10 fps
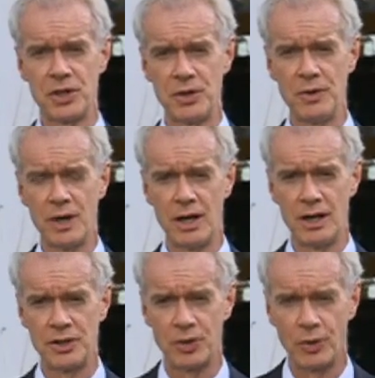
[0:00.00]
to
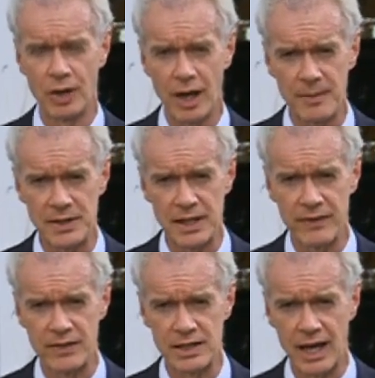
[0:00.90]
Hard Talk. I'm
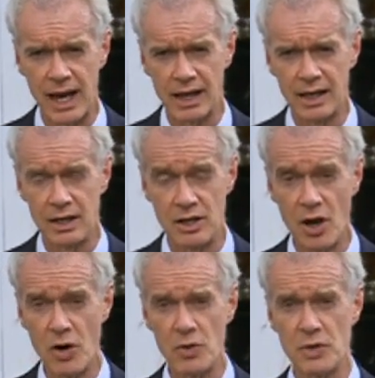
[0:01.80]
Stephen Sackur.
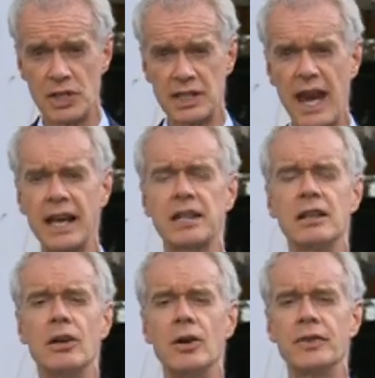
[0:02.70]
No
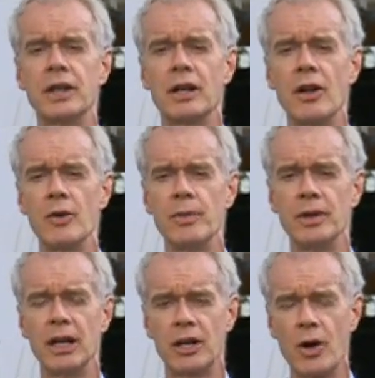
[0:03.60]
sector of the
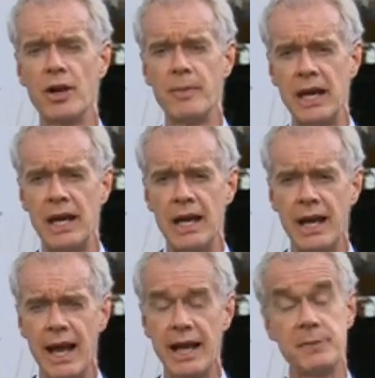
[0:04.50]
global economy
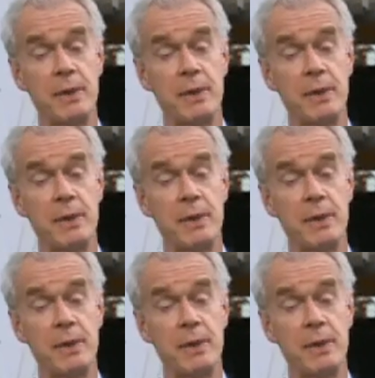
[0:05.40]
has